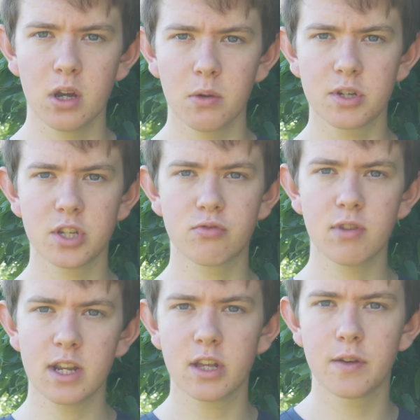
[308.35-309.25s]
which is
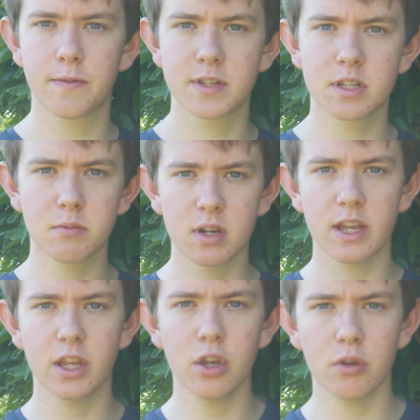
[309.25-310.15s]
really good for someone
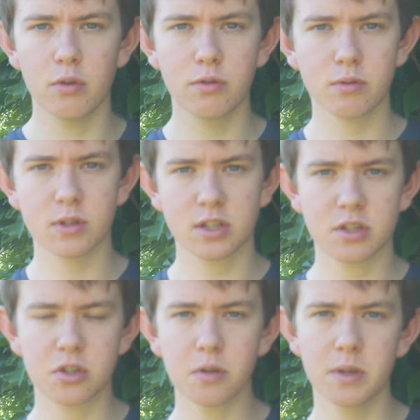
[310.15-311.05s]
like you who wants to
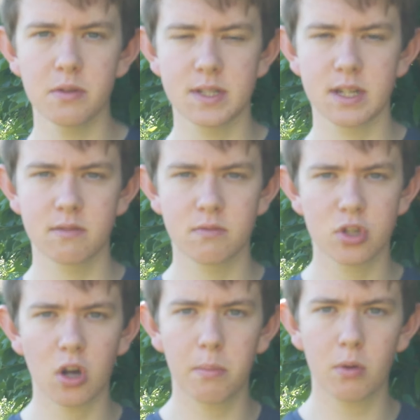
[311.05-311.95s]
stop using
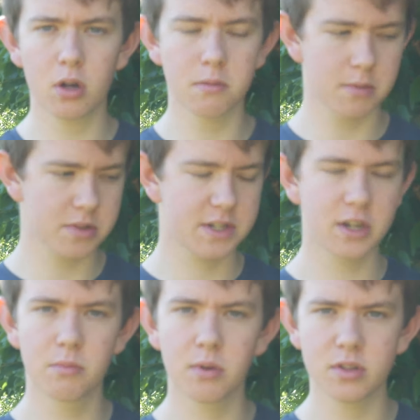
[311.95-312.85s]
shop-bought compost in
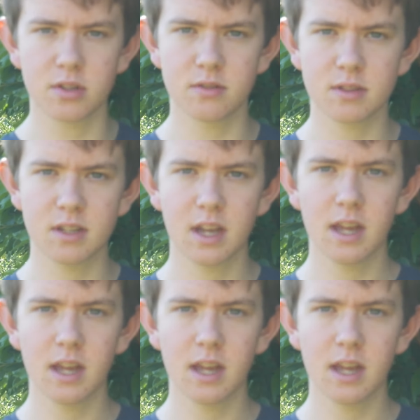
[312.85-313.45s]
your modules.